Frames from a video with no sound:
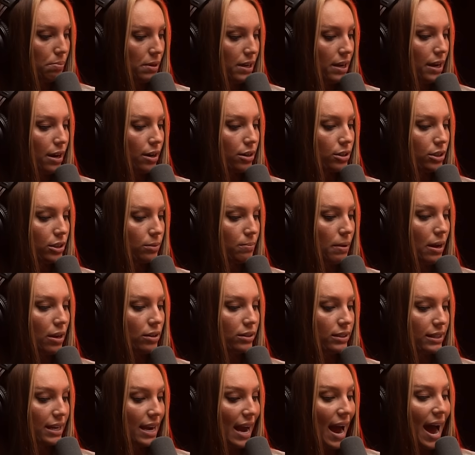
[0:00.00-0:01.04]
Pierre
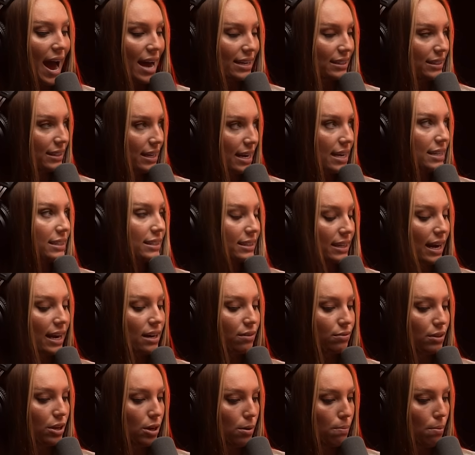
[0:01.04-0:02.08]
smells gas inside
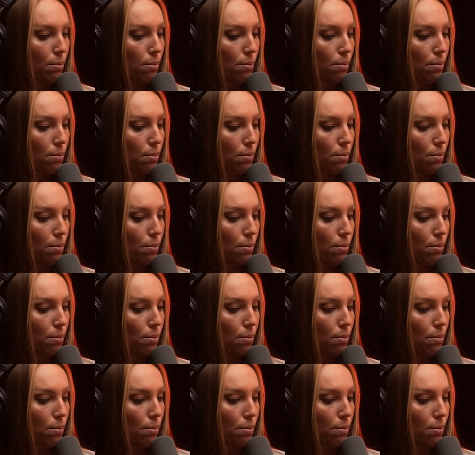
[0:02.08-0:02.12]
of the